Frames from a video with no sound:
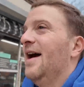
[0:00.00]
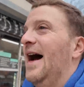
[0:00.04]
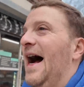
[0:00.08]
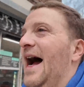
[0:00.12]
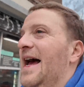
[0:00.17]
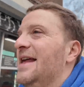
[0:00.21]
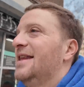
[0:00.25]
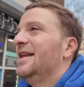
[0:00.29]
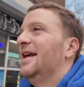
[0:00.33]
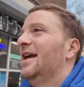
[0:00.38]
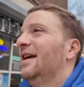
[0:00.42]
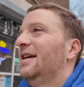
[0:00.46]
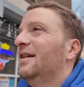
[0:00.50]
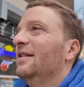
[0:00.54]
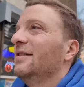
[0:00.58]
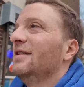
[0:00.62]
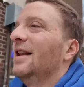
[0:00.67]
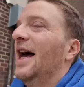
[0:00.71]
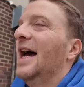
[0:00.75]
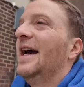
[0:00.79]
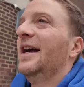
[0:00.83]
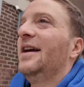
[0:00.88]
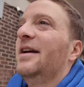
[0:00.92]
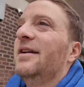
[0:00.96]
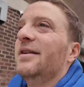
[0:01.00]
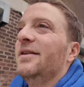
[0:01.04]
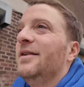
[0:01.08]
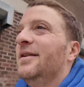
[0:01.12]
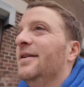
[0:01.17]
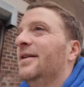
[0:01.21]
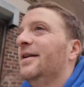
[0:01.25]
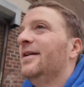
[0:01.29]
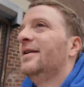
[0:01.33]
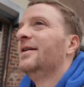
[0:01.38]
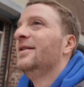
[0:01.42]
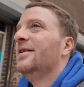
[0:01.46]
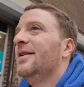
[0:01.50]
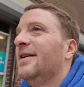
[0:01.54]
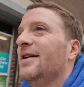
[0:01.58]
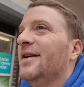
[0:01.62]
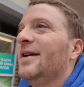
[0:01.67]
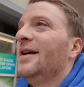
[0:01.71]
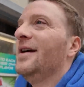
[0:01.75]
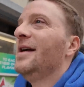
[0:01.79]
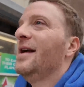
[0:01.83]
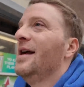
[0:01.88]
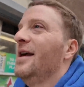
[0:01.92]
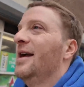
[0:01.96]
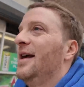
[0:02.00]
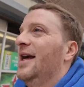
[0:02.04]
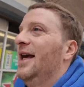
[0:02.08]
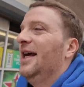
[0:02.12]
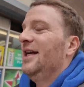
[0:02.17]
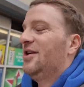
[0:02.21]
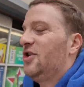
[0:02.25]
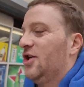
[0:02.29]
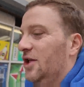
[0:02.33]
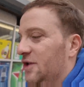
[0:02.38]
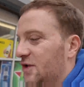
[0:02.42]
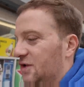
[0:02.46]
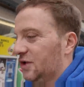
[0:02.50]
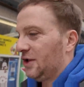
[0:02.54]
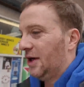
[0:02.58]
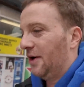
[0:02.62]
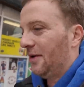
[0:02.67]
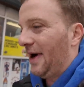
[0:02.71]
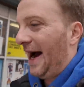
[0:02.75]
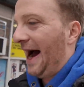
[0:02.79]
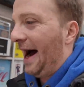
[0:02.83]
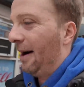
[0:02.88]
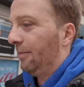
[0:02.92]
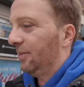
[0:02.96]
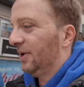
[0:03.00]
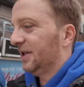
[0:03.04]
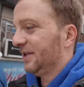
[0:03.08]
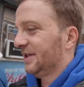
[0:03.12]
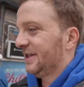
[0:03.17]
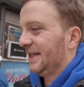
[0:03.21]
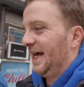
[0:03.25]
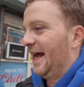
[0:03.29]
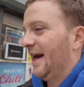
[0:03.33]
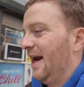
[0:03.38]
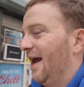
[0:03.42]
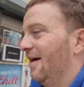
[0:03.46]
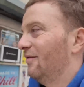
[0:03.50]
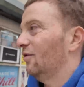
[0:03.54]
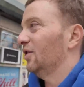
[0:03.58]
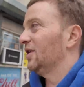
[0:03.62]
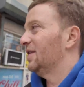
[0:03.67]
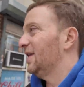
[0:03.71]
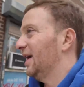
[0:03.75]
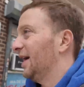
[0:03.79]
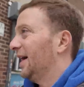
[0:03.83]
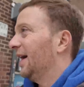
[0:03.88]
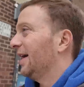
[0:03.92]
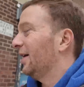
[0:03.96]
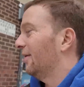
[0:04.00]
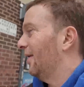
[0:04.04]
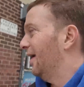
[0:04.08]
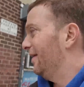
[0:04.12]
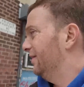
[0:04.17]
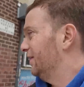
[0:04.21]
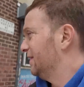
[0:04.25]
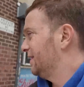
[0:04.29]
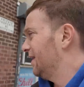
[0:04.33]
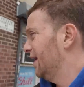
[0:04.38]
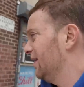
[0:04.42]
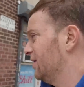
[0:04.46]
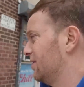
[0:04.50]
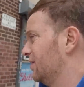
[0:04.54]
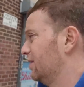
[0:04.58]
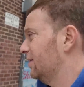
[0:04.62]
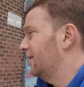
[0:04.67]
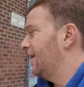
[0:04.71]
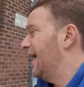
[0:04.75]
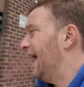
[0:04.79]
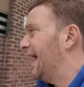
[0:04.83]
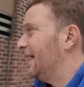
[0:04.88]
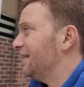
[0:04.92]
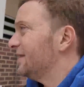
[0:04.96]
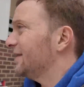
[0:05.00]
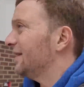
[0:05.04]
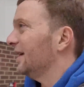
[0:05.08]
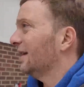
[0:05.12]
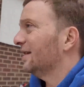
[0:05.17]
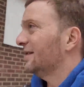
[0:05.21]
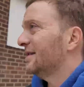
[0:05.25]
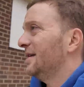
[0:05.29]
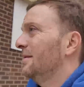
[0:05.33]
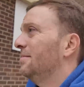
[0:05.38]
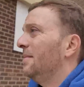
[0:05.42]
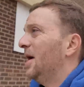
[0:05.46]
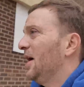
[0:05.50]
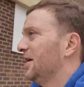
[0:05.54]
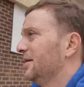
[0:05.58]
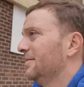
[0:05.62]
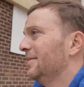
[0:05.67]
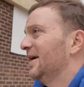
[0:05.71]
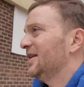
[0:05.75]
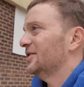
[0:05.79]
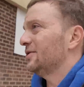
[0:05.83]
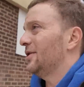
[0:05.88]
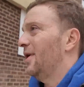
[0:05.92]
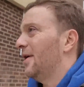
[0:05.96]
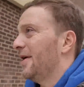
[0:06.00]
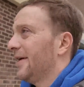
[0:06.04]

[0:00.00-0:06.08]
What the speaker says: I think like it just so happens that everything I gravitate to has like some monumental